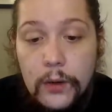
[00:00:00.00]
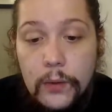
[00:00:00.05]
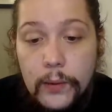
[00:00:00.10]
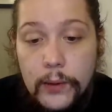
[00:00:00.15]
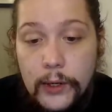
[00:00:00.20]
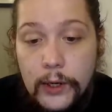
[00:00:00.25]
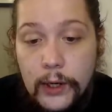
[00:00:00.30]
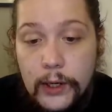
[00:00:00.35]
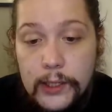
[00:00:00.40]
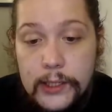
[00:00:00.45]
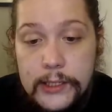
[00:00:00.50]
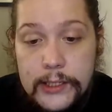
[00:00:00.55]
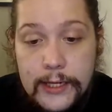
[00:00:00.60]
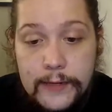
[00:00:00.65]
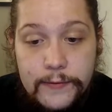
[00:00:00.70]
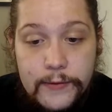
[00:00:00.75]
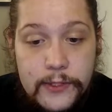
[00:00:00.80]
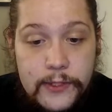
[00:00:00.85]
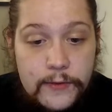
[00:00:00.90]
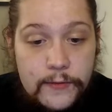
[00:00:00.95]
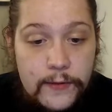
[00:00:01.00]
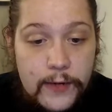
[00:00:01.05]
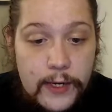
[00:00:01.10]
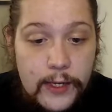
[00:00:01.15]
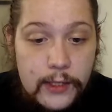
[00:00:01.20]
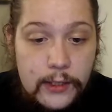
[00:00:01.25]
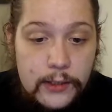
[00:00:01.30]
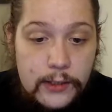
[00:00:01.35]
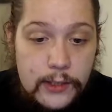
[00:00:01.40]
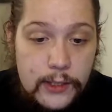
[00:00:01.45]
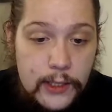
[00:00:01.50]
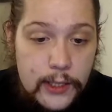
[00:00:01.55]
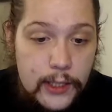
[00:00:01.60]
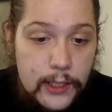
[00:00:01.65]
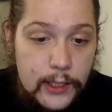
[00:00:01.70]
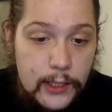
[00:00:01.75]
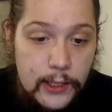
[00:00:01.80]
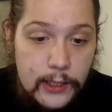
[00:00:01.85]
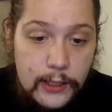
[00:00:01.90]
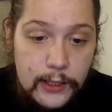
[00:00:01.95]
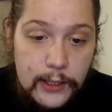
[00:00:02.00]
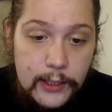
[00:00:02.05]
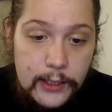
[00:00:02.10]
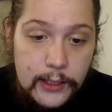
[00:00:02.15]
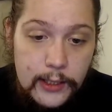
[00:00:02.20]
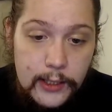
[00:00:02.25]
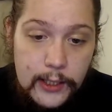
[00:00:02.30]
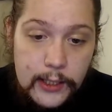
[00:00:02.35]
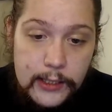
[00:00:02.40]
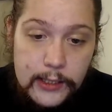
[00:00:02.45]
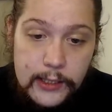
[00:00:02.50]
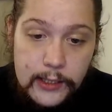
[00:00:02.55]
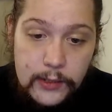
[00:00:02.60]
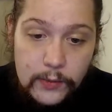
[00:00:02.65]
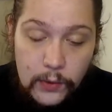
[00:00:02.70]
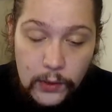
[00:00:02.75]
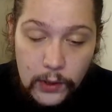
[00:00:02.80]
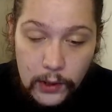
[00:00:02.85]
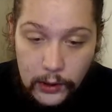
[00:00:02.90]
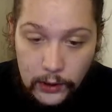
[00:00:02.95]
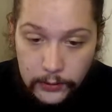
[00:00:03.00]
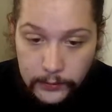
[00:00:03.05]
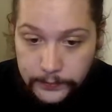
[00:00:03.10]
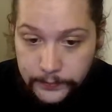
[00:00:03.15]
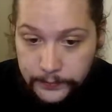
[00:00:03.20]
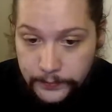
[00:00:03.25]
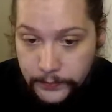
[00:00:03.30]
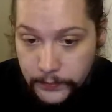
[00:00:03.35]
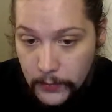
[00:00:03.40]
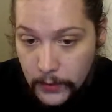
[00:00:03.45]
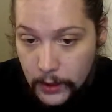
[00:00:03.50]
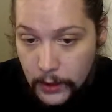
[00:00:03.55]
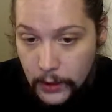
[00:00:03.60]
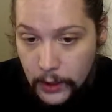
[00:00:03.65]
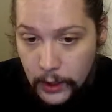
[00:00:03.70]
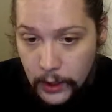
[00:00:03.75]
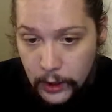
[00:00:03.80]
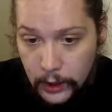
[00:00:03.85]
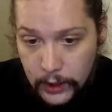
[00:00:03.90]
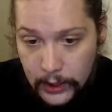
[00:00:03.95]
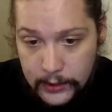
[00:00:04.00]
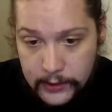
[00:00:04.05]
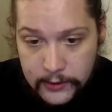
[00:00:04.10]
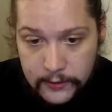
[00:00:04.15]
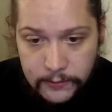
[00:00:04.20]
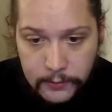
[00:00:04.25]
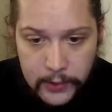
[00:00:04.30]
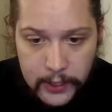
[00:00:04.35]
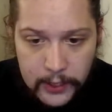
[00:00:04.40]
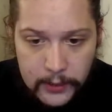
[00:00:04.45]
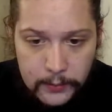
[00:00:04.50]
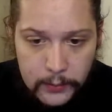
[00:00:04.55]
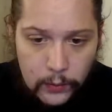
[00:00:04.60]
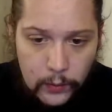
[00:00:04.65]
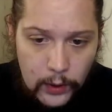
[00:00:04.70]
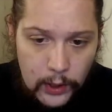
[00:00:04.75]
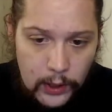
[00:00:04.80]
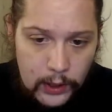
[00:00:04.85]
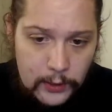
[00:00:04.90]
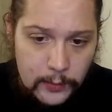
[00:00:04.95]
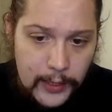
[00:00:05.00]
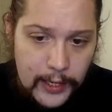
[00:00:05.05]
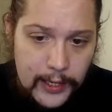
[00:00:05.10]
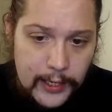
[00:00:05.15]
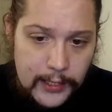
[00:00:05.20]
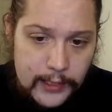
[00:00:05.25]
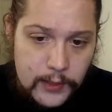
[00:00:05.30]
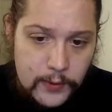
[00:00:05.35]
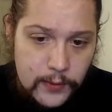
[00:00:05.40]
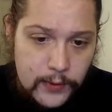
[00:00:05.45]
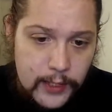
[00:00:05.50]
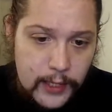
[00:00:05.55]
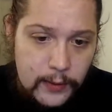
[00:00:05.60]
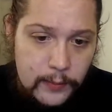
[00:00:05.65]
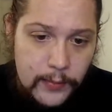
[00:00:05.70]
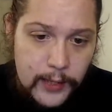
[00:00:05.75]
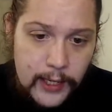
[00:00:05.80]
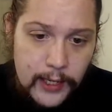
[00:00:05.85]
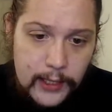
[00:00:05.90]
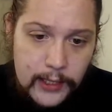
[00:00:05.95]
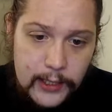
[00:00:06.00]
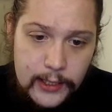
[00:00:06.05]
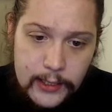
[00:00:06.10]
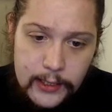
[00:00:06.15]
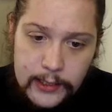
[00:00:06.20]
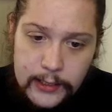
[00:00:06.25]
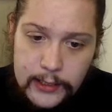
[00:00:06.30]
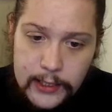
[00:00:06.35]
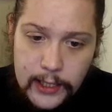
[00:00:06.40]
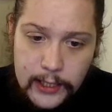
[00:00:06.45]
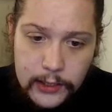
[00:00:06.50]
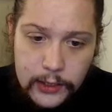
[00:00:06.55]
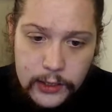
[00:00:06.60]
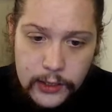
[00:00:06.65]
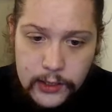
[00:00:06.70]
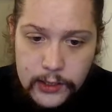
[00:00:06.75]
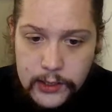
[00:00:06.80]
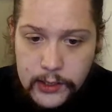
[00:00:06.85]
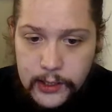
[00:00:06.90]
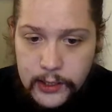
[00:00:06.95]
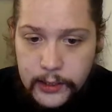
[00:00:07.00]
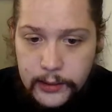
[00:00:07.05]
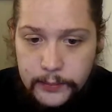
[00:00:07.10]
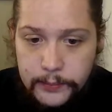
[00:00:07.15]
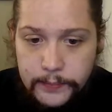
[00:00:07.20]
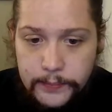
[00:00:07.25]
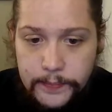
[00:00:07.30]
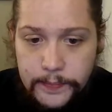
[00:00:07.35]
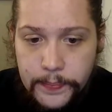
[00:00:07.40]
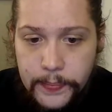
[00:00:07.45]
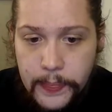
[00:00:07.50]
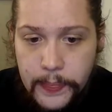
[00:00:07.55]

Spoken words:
When all his efforts failed, he leaned against the wall. Crowds of people walked past without paying any attention to him.